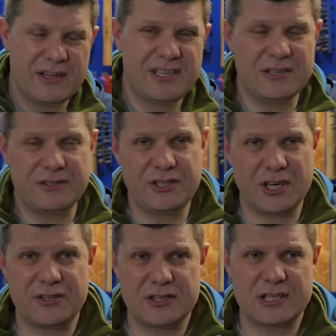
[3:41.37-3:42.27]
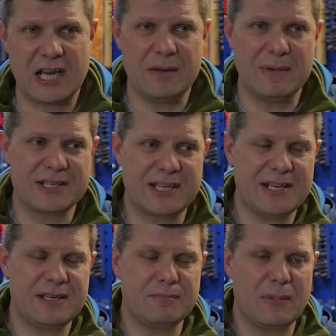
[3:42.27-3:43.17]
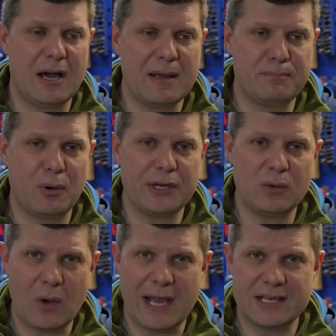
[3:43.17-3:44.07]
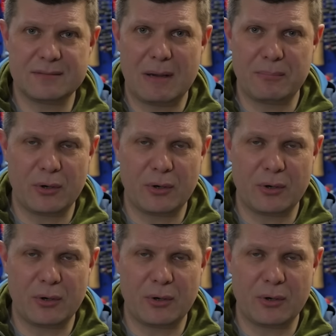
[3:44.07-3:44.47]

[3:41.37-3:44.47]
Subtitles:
This is just the same as getting my body weight, my